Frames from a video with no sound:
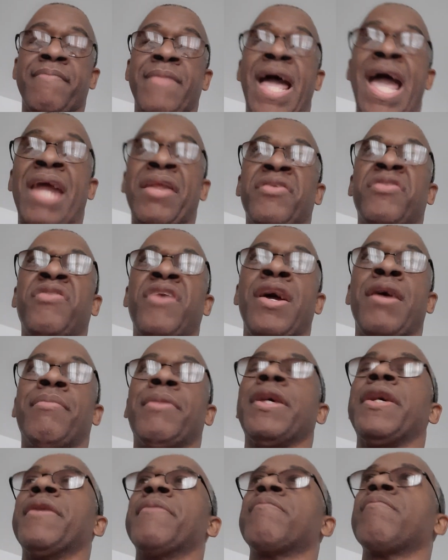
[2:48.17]
Addams
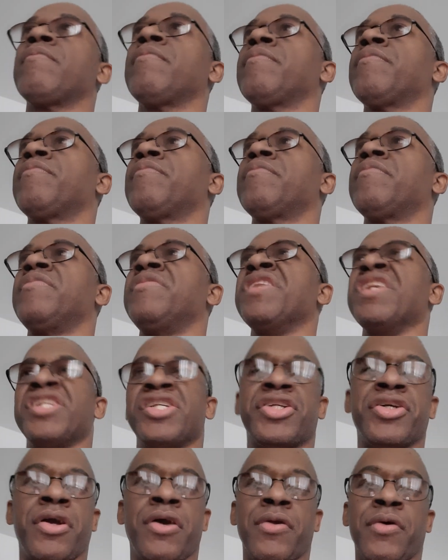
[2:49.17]
family,
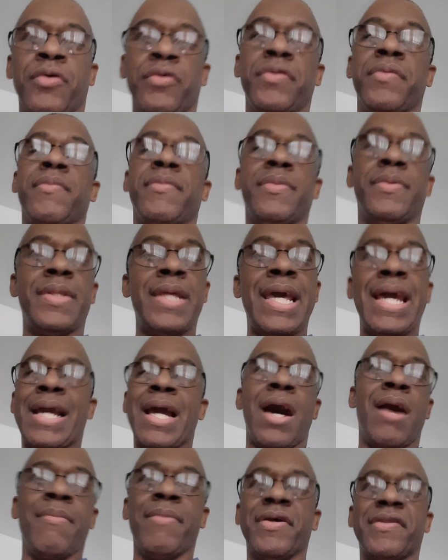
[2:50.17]
Ninja Turtles, they had
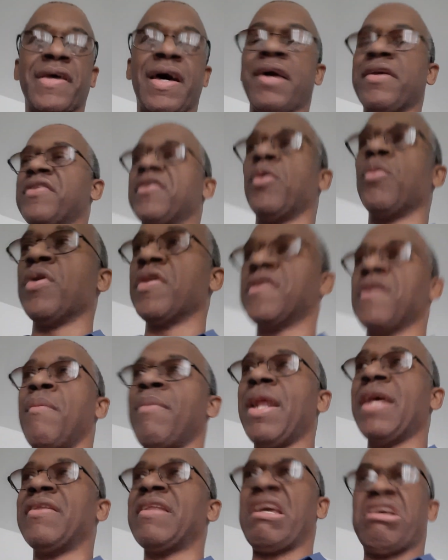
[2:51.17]
comic books out. So when
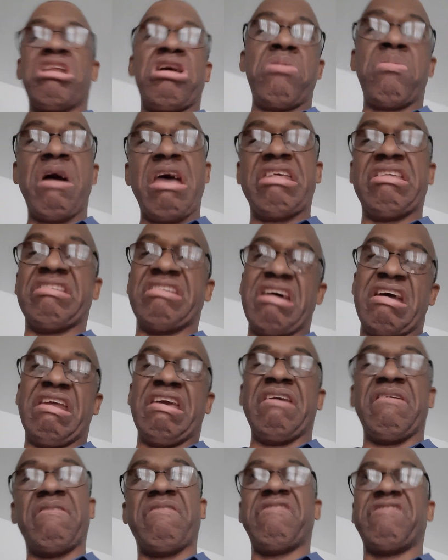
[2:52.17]
somebody's like, nobody's
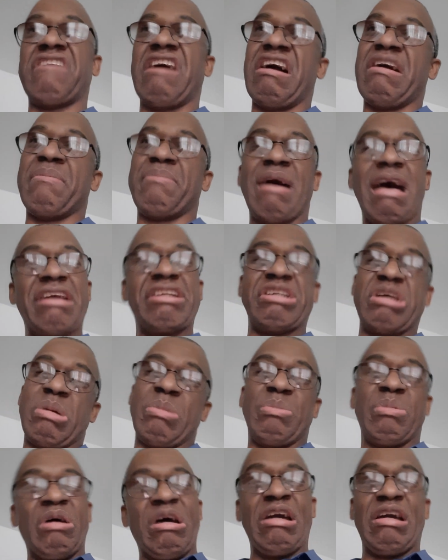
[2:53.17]
gonna give a fuck about your
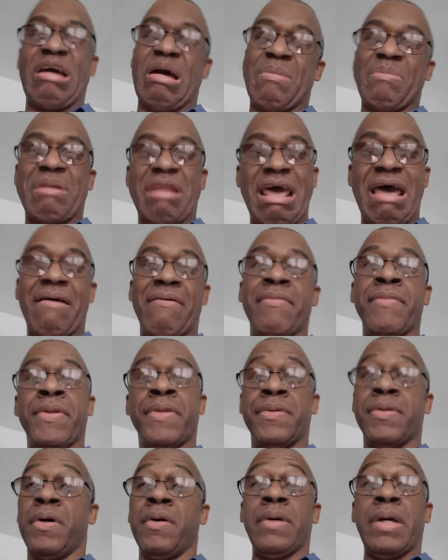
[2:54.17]
book coming out,
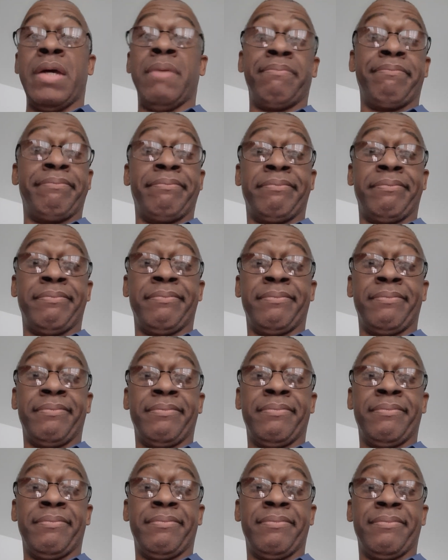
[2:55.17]
okay.
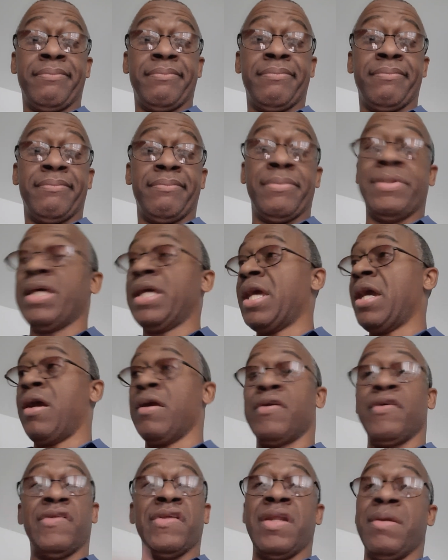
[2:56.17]
The
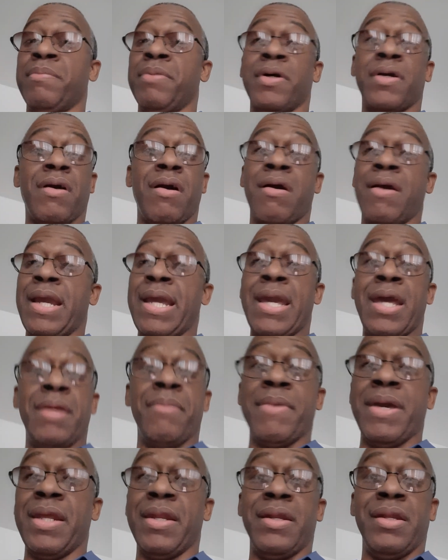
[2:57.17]
characters in the book are already
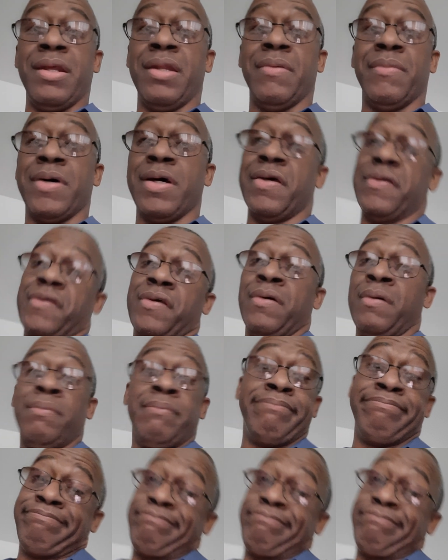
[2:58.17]
animated anyway, so